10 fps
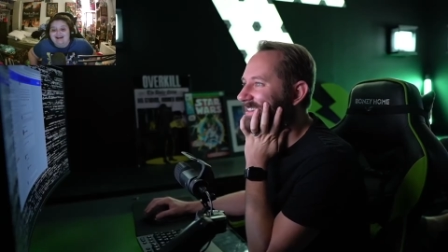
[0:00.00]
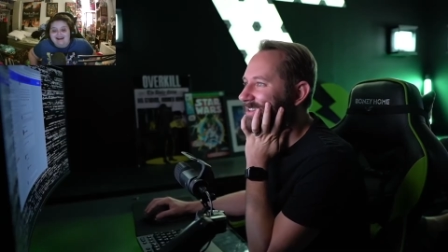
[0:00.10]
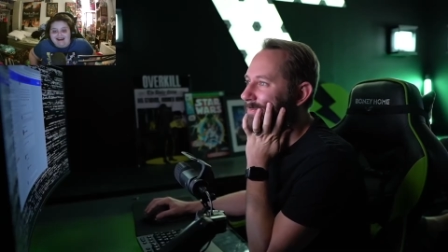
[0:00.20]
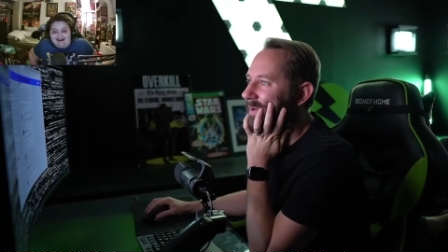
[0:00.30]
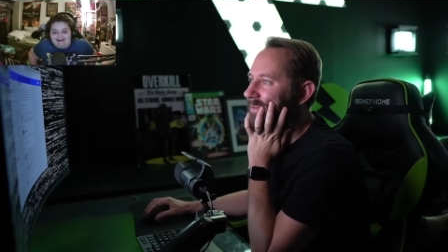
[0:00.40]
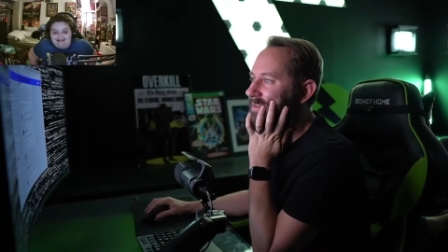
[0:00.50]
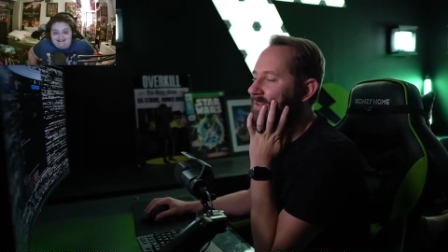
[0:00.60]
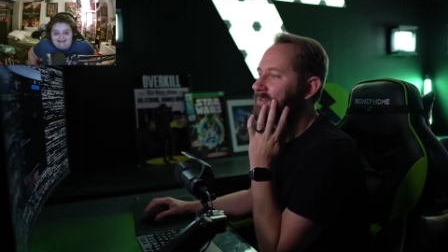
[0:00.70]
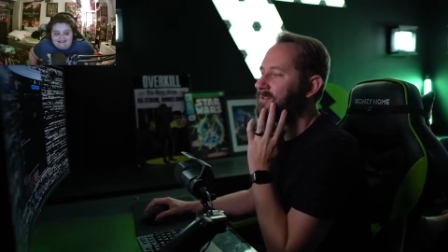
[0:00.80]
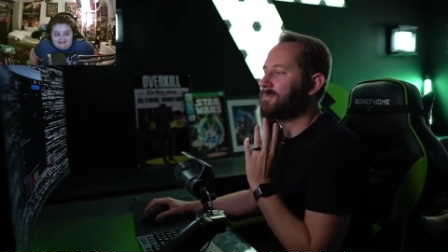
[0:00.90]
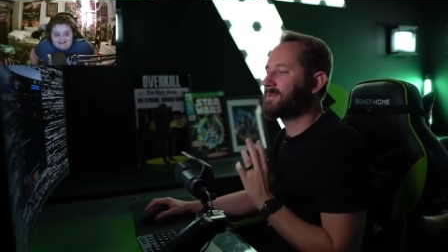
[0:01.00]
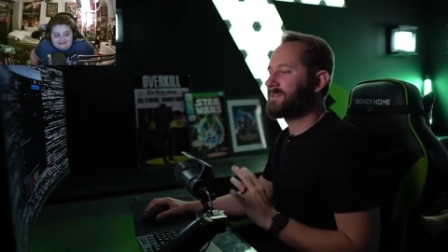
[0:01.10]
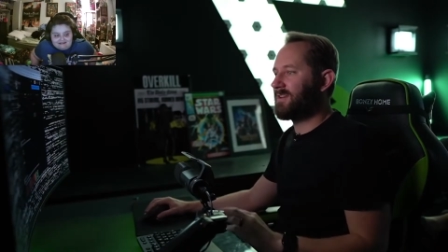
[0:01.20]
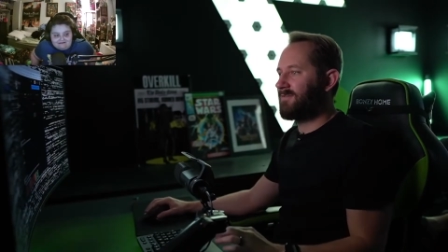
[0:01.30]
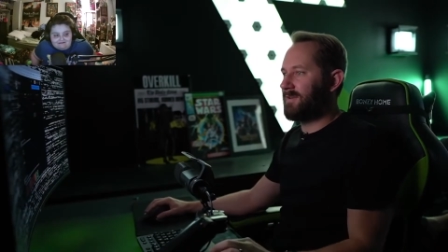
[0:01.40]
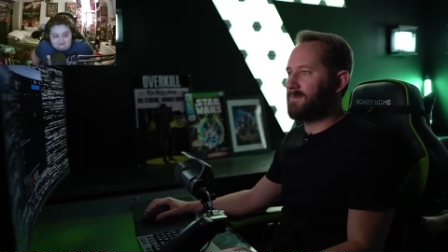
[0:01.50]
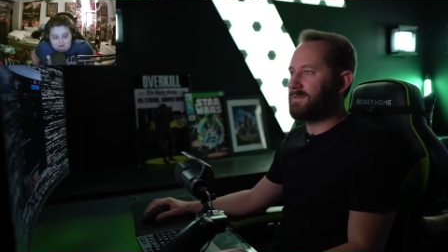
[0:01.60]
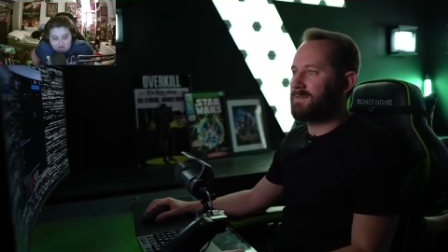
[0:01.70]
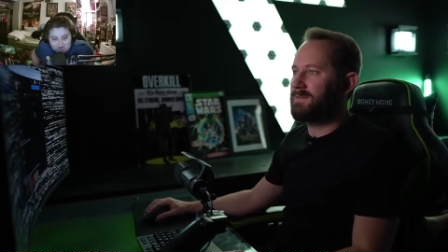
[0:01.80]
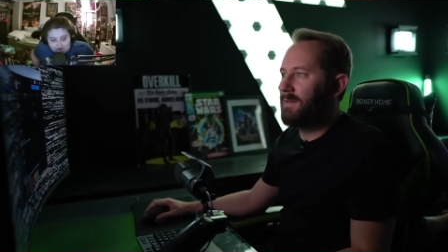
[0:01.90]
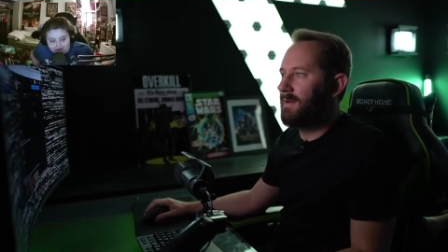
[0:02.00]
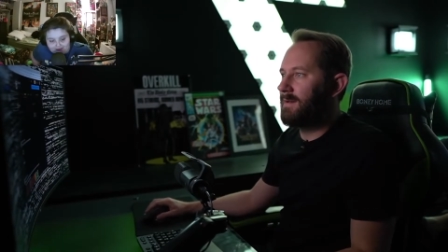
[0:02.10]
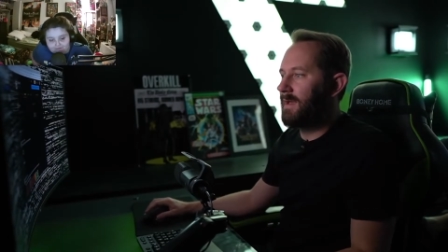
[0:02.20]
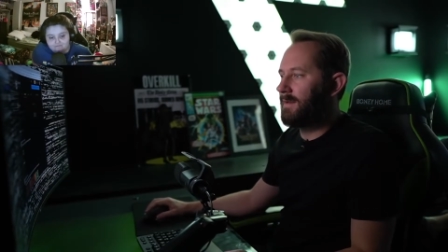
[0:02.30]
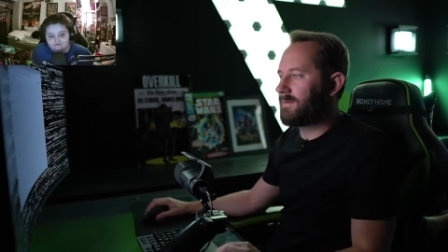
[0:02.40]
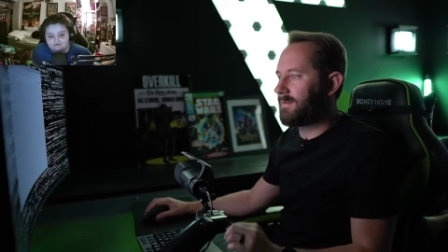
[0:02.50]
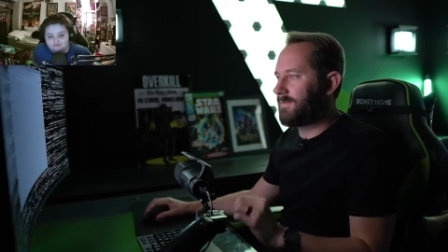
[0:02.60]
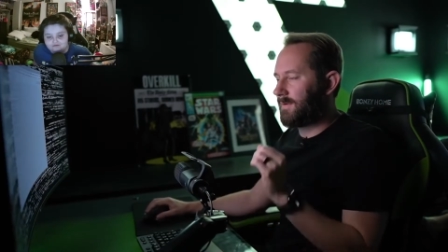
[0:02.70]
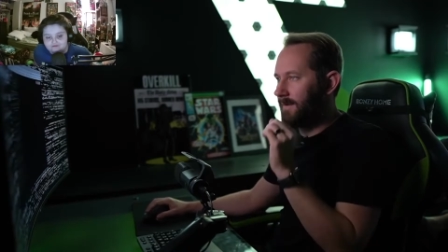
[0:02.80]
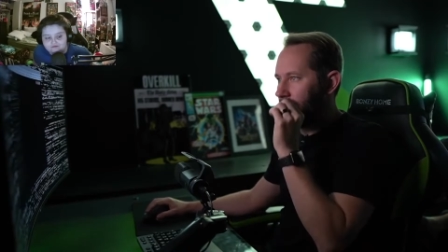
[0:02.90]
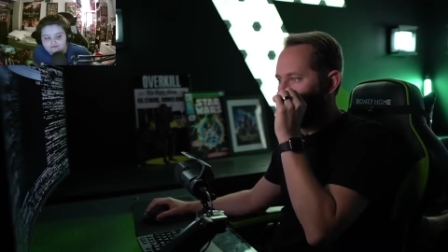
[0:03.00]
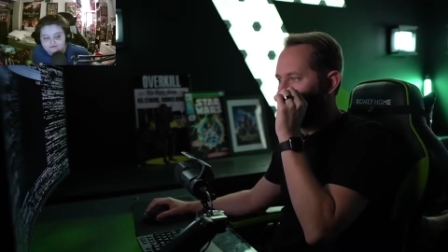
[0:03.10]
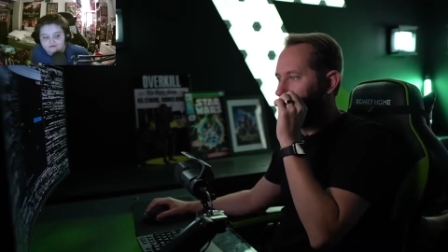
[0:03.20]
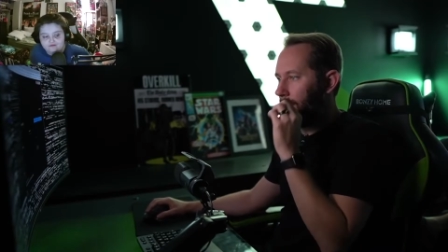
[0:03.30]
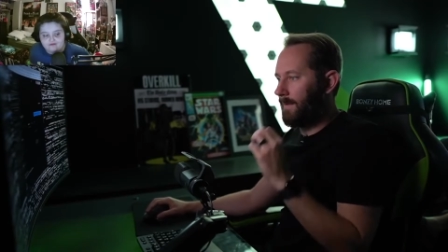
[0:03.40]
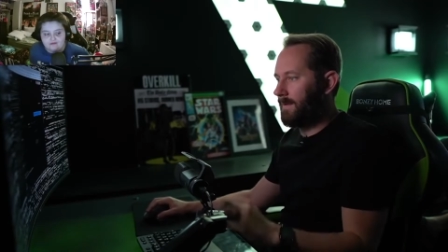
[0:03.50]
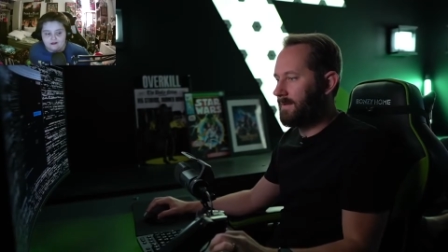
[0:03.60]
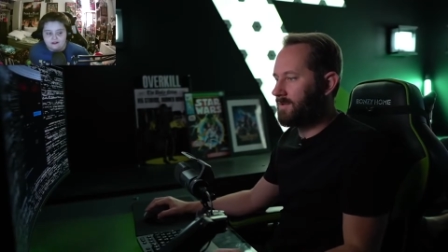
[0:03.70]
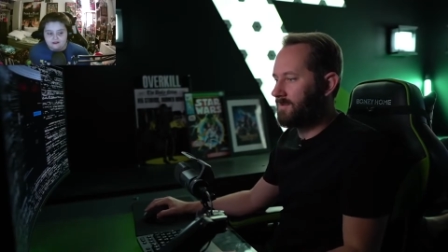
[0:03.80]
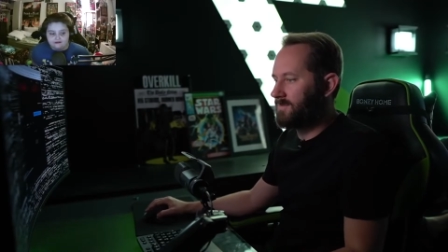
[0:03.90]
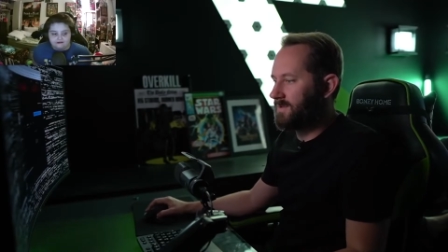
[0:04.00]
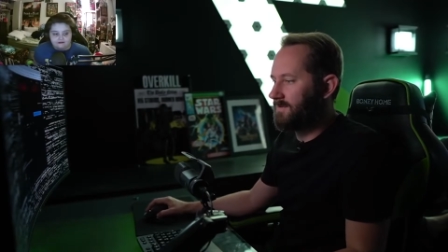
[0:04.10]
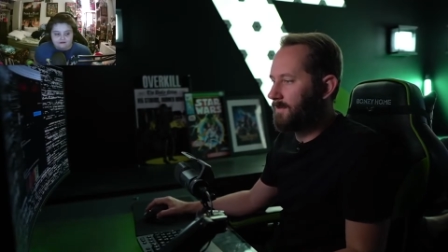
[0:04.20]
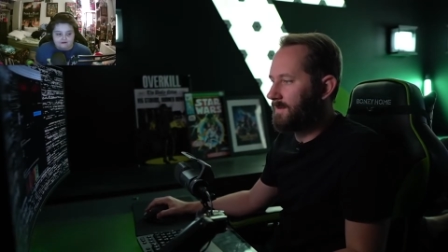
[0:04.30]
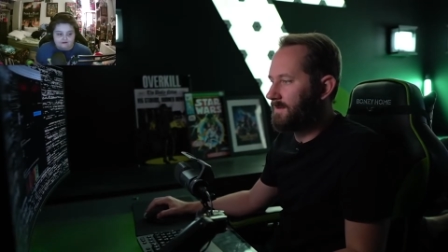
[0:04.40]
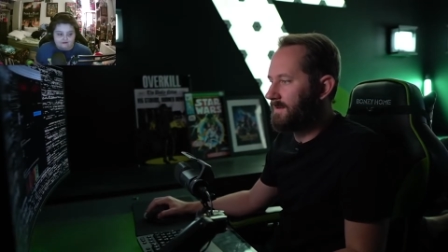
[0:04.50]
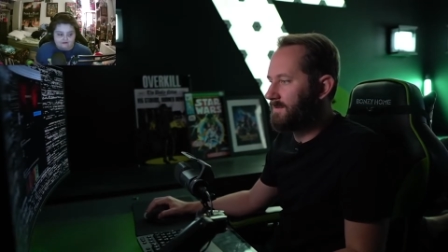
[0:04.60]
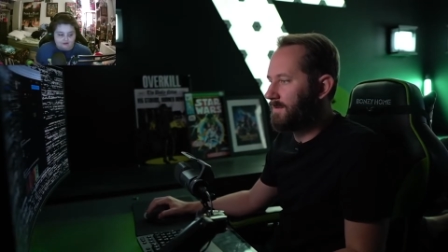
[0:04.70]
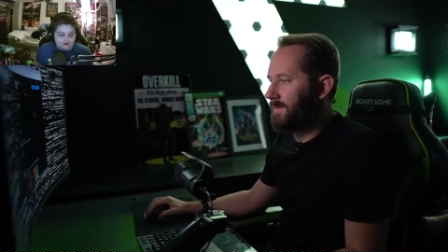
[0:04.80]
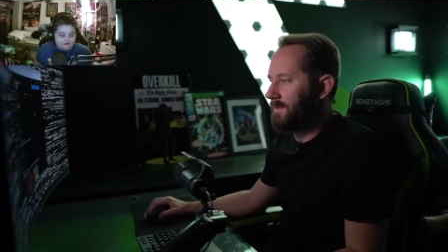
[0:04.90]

let's go back to YouTube and see if anyone's got any ideas for us in terms of what this whole